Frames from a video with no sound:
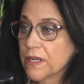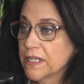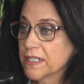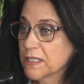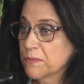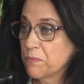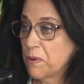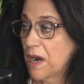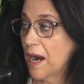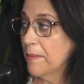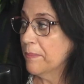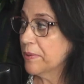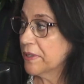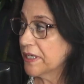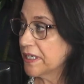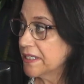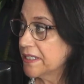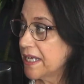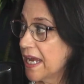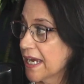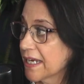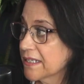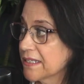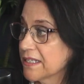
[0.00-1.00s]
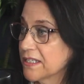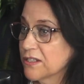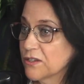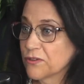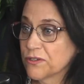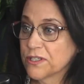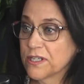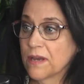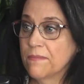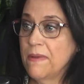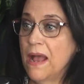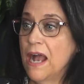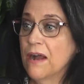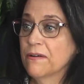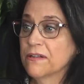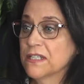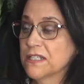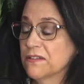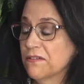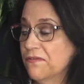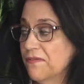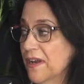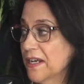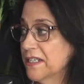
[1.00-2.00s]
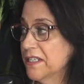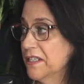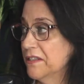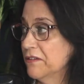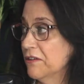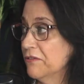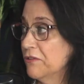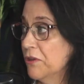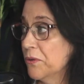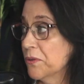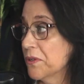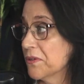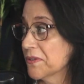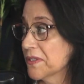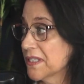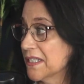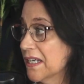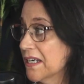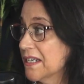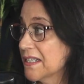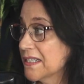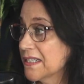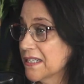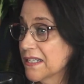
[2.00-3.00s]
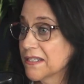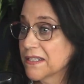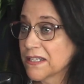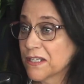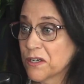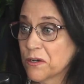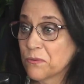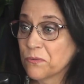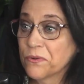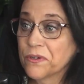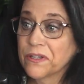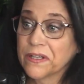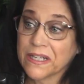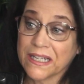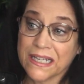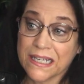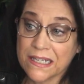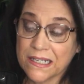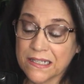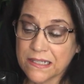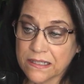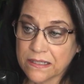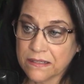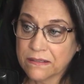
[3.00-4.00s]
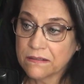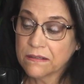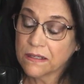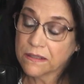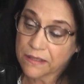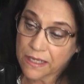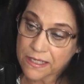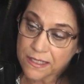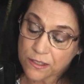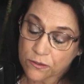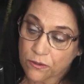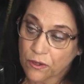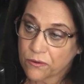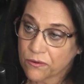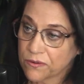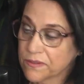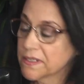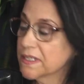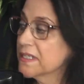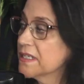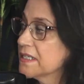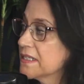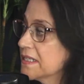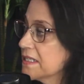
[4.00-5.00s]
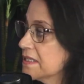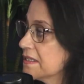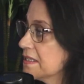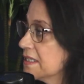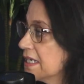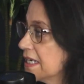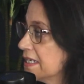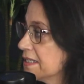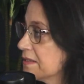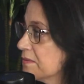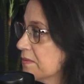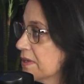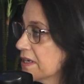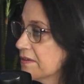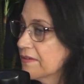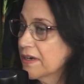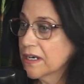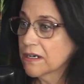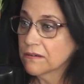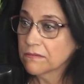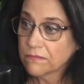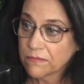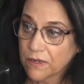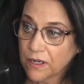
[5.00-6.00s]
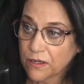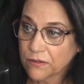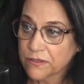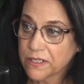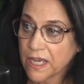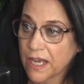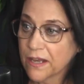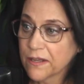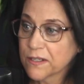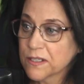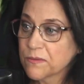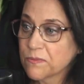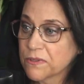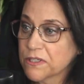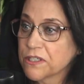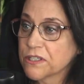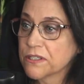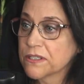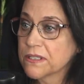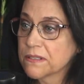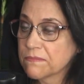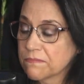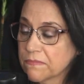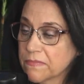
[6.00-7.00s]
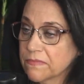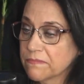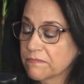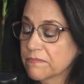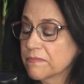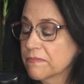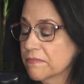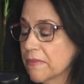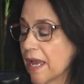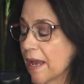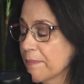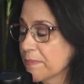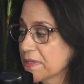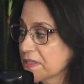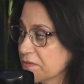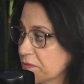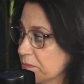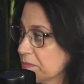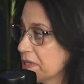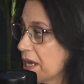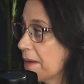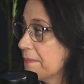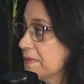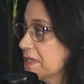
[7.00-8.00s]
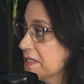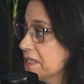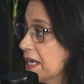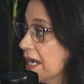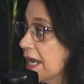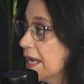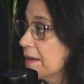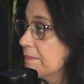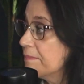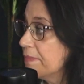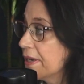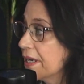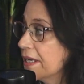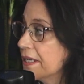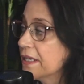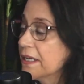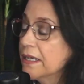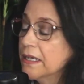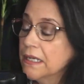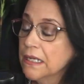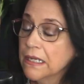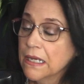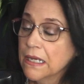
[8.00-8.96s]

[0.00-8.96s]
it's property taxes or somehow it's affecting the local citizens, and it really isn't, unless a local citizen stays in one of our hotels, which is happens from time to time. But